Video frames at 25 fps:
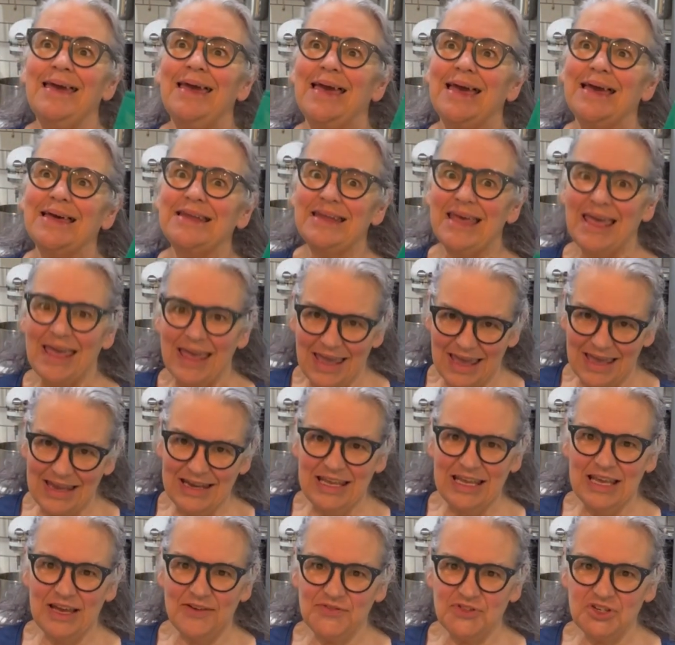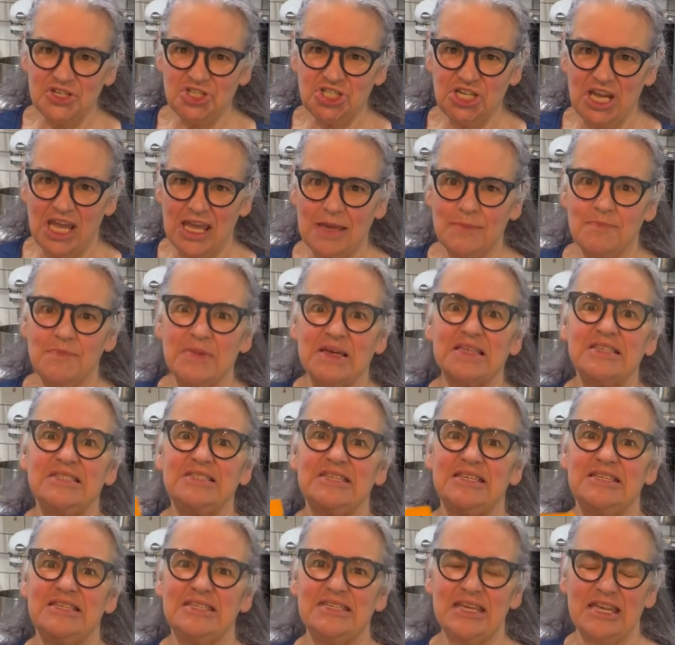and any of the shake
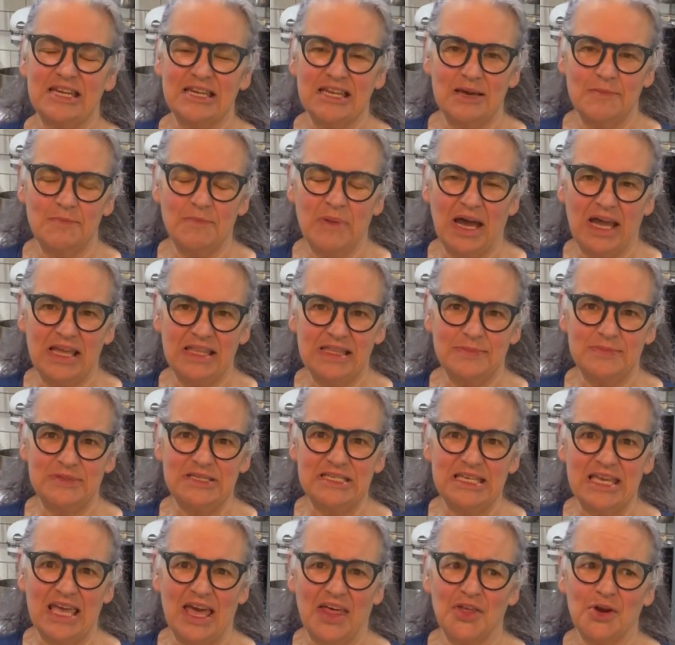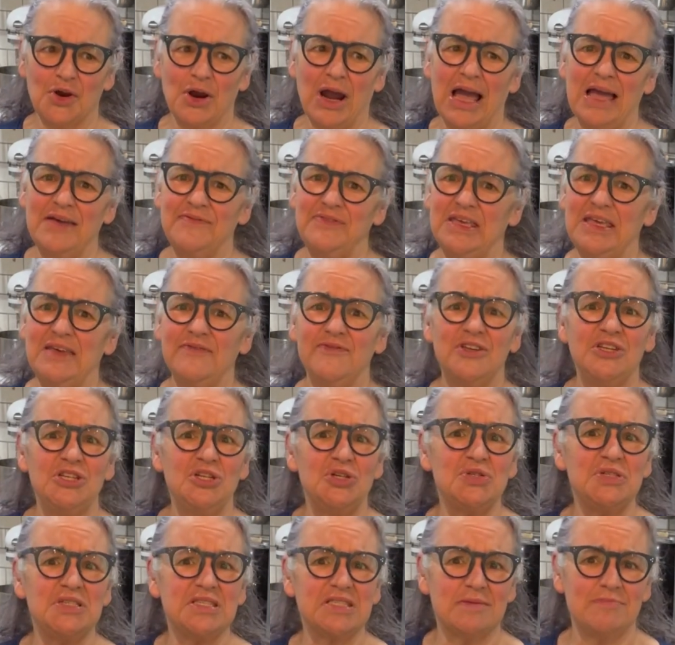mixes and combine them together. I've even
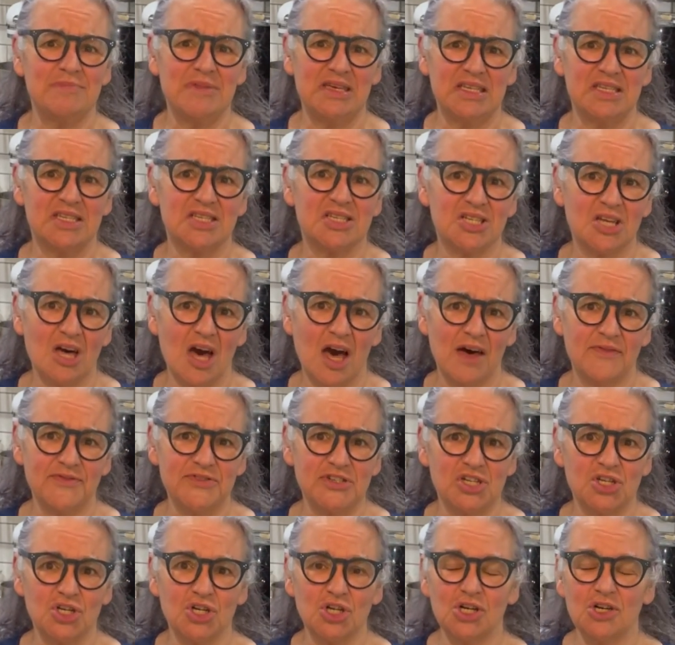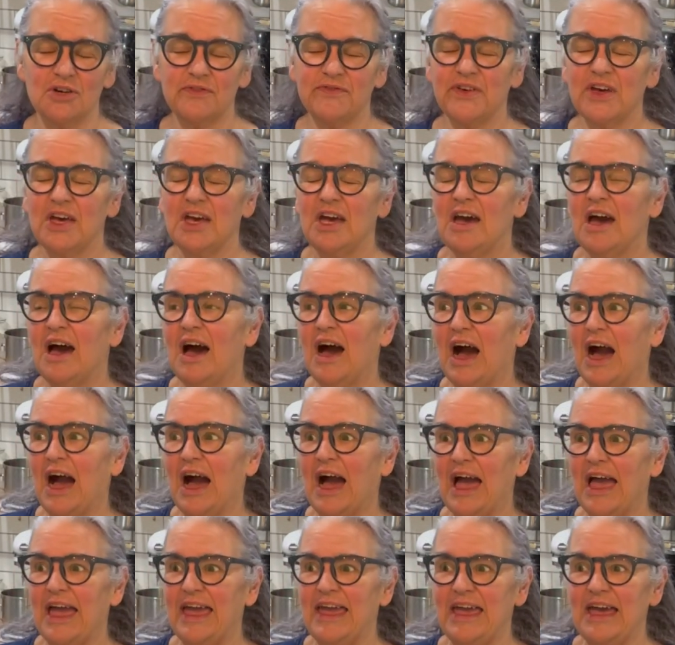used the mint soft serve.
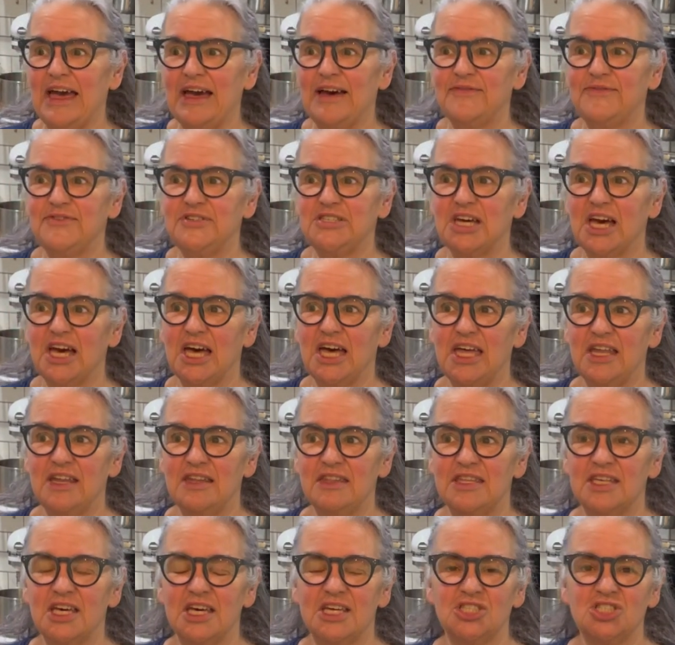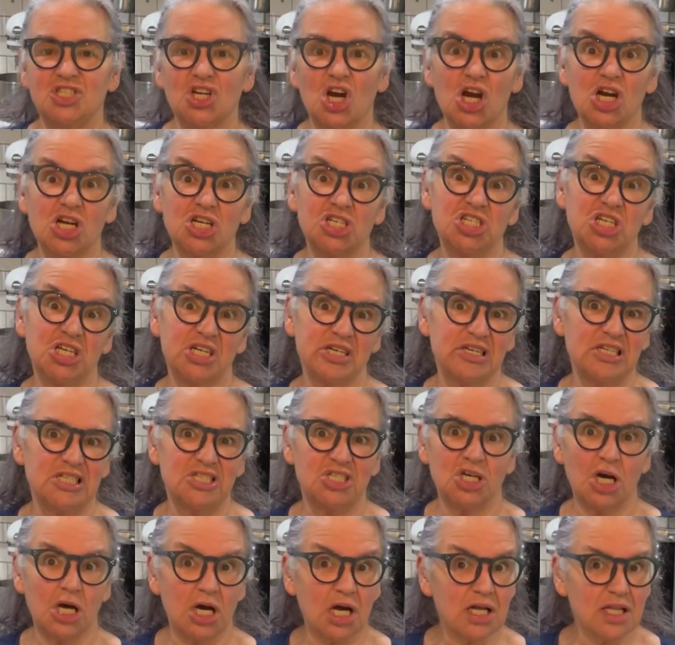I have done the dark cherry
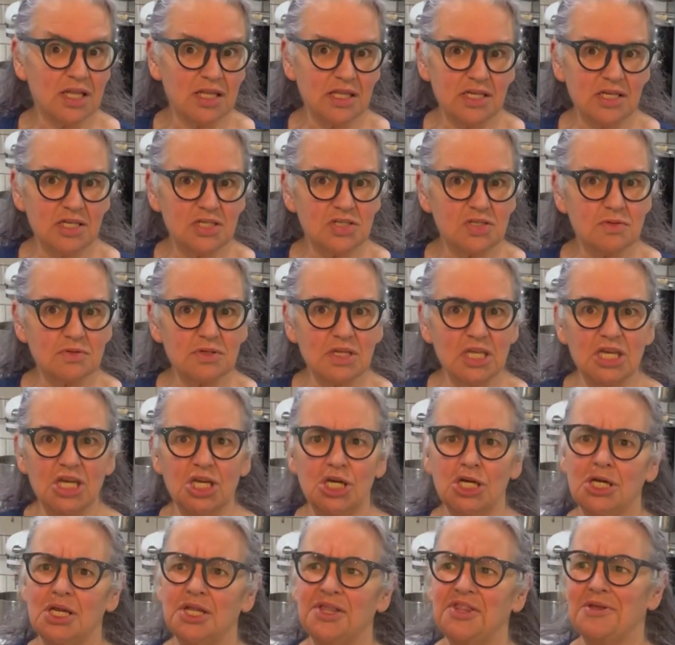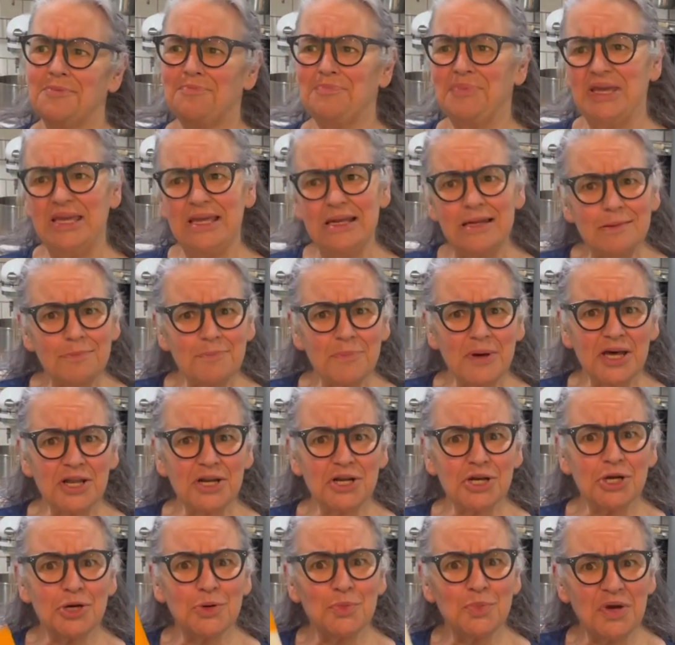chocolate is really good. The peanut
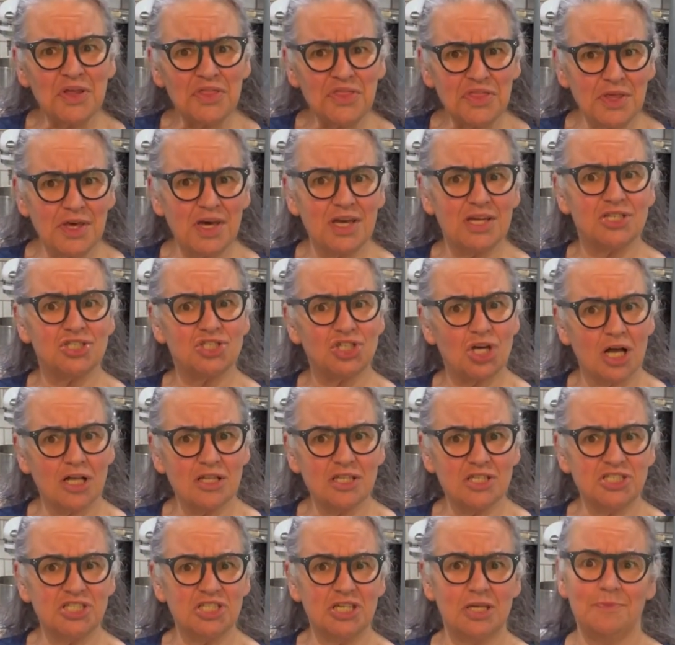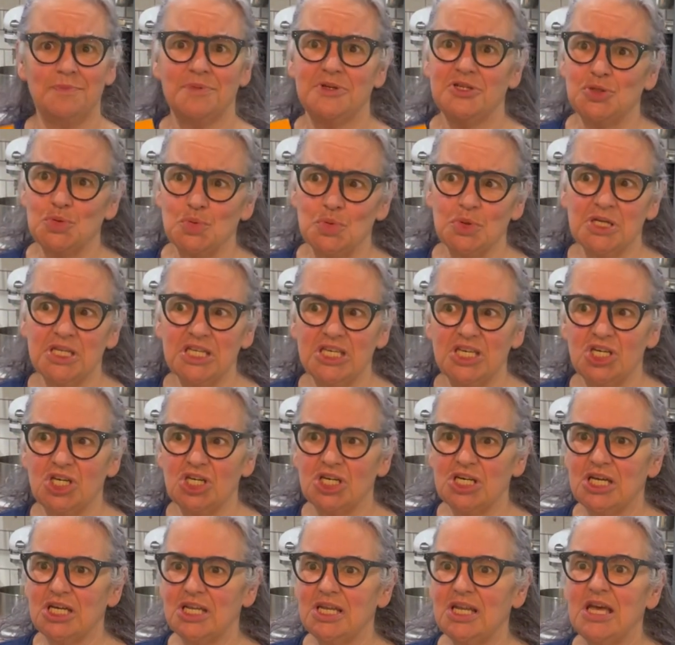butter with the chocolate chip is really
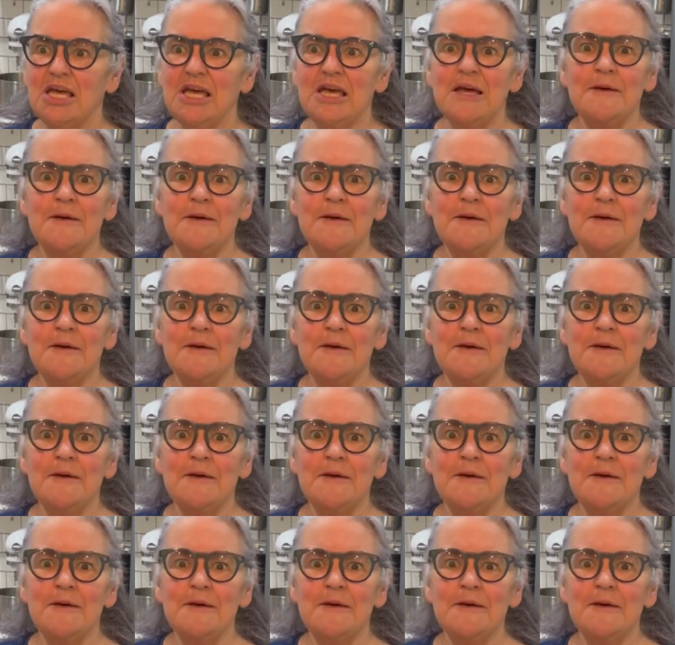good.